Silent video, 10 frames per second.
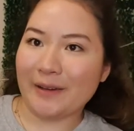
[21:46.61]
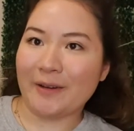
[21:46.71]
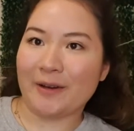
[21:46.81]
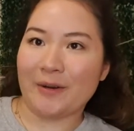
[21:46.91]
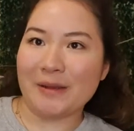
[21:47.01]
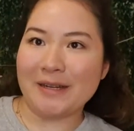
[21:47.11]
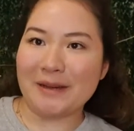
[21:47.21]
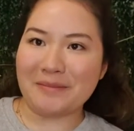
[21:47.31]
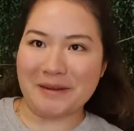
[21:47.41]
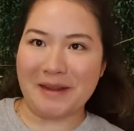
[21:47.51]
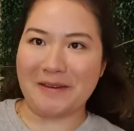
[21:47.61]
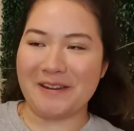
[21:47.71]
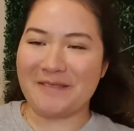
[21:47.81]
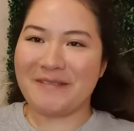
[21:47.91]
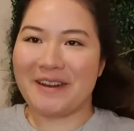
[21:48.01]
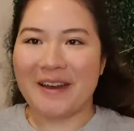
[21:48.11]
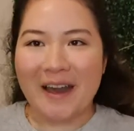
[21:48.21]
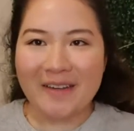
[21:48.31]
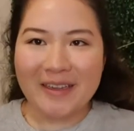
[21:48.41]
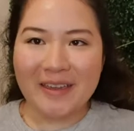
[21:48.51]
Comment down below, let me know
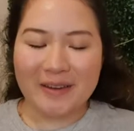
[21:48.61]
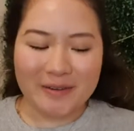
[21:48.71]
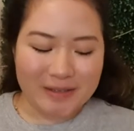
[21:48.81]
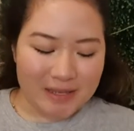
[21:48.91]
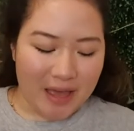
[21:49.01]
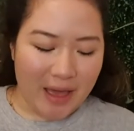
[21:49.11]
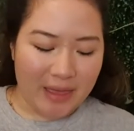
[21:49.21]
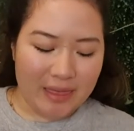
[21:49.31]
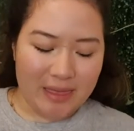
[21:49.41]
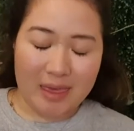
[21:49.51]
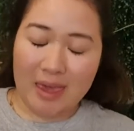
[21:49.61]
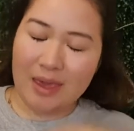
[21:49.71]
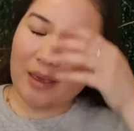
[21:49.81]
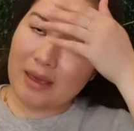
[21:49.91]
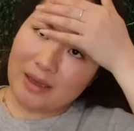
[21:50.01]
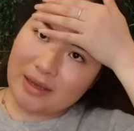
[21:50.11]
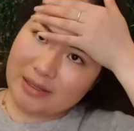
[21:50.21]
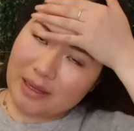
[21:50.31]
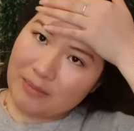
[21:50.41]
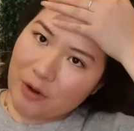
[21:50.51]
how it goes. I think
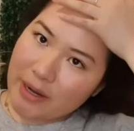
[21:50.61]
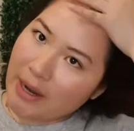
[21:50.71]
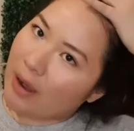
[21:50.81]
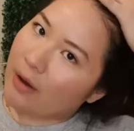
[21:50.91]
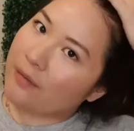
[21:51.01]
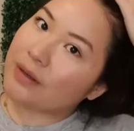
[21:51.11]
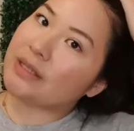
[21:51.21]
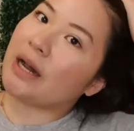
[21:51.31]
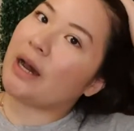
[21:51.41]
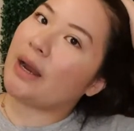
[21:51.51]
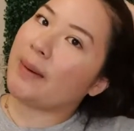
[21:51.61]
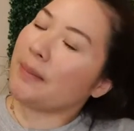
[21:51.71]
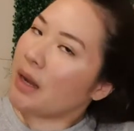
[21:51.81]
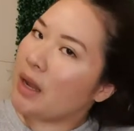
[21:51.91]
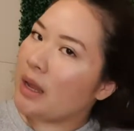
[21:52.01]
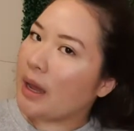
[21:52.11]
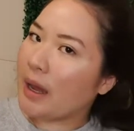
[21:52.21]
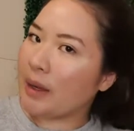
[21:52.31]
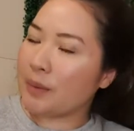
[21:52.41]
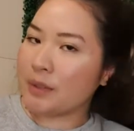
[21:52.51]
as I'm running out of time,
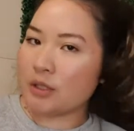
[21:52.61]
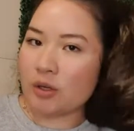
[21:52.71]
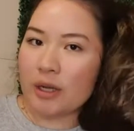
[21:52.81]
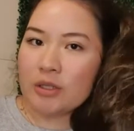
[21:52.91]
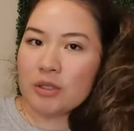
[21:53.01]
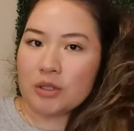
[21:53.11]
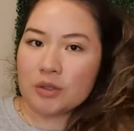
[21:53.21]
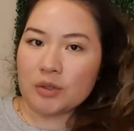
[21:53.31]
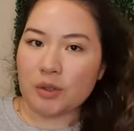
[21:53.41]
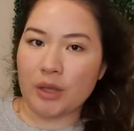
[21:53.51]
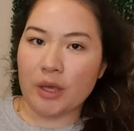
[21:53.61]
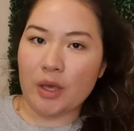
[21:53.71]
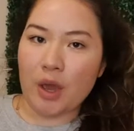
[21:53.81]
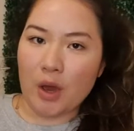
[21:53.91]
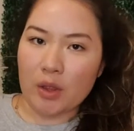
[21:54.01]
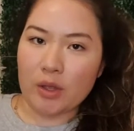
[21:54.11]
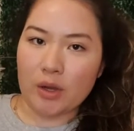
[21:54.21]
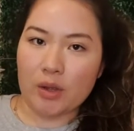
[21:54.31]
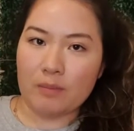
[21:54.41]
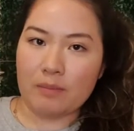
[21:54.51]
I will try to do the
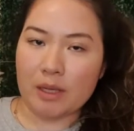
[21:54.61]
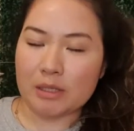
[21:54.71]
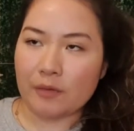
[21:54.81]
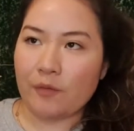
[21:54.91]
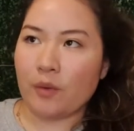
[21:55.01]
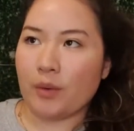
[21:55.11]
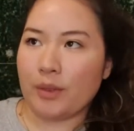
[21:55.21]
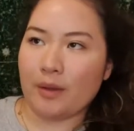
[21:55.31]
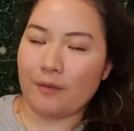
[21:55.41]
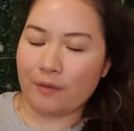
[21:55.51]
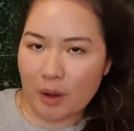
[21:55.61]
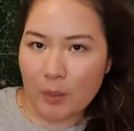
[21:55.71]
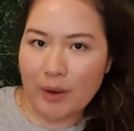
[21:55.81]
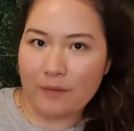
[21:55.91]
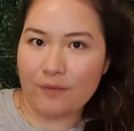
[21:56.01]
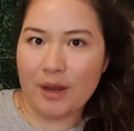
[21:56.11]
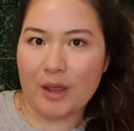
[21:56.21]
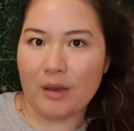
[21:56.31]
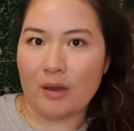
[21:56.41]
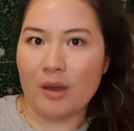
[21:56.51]
other mask for the following
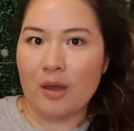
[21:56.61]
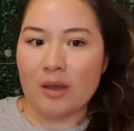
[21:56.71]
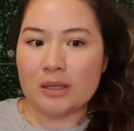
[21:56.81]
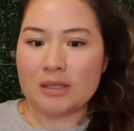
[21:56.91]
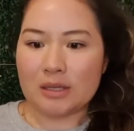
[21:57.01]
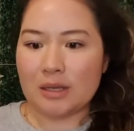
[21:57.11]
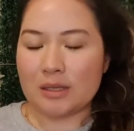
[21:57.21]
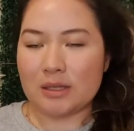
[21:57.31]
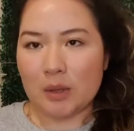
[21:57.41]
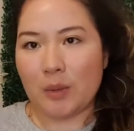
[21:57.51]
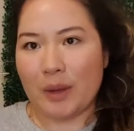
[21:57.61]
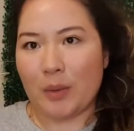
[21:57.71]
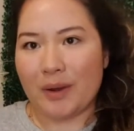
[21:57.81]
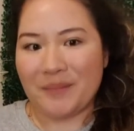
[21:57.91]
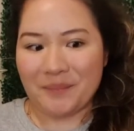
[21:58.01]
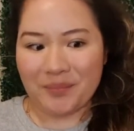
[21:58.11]
video, the sewing one.